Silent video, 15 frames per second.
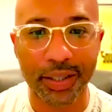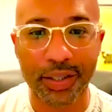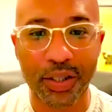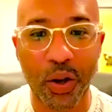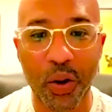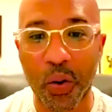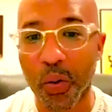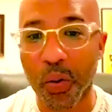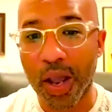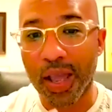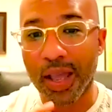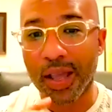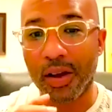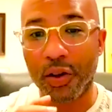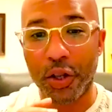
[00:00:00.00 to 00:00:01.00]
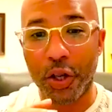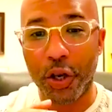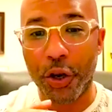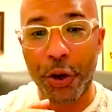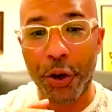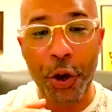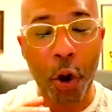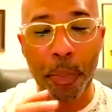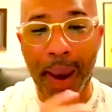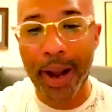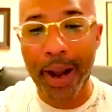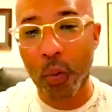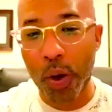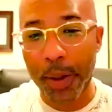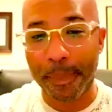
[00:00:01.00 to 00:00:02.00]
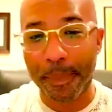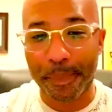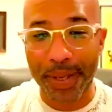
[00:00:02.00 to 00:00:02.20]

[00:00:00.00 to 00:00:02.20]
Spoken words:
So no matter what